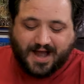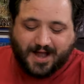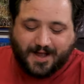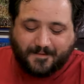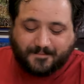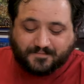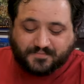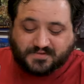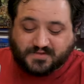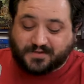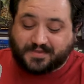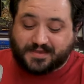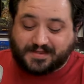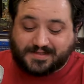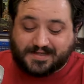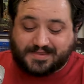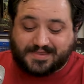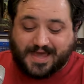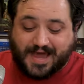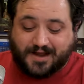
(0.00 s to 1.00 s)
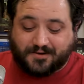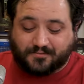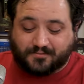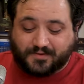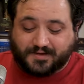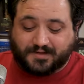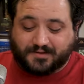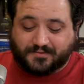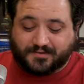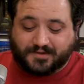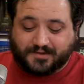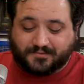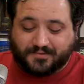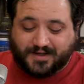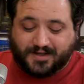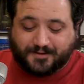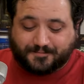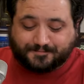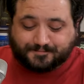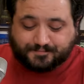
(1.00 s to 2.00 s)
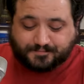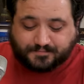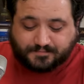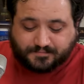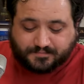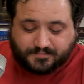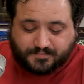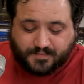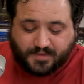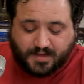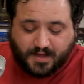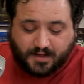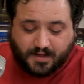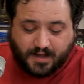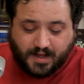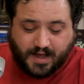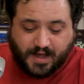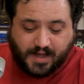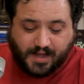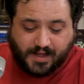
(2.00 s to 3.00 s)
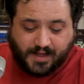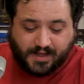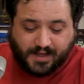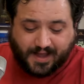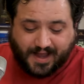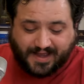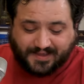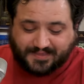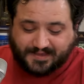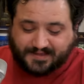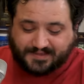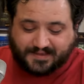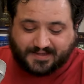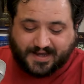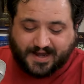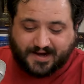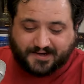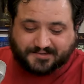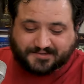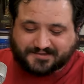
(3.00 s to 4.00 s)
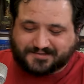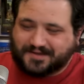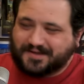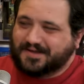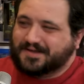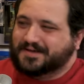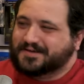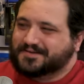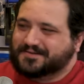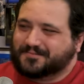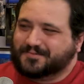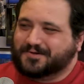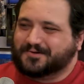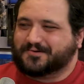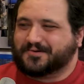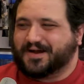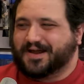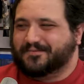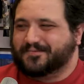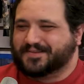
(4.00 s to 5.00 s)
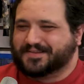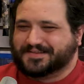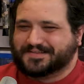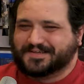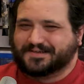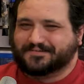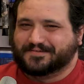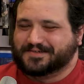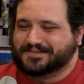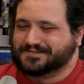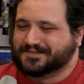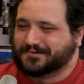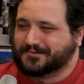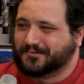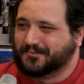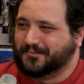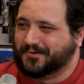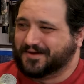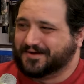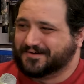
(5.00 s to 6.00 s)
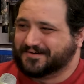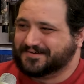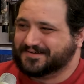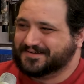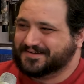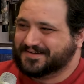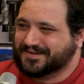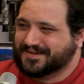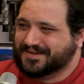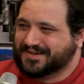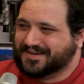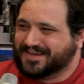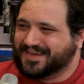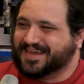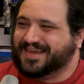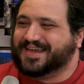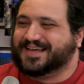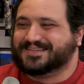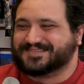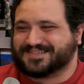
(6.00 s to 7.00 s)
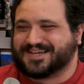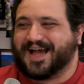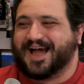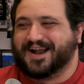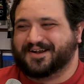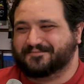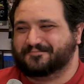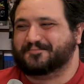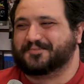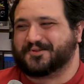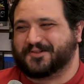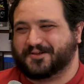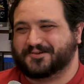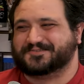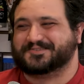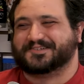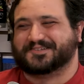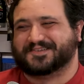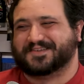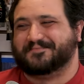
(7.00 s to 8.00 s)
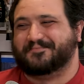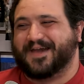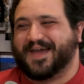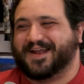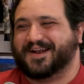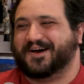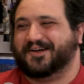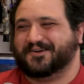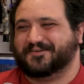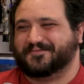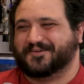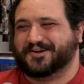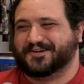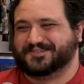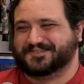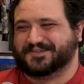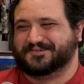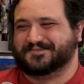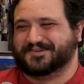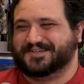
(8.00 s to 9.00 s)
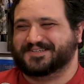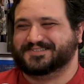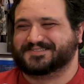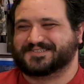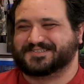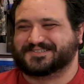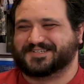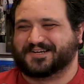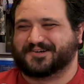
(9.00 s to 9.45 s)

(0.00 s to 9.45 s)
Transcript: Um, so they did that really, really well. Uh, I think the characters, the Will Graham on the TV show is weird. He is kind of closer to the Manhunter version, where he's yeah.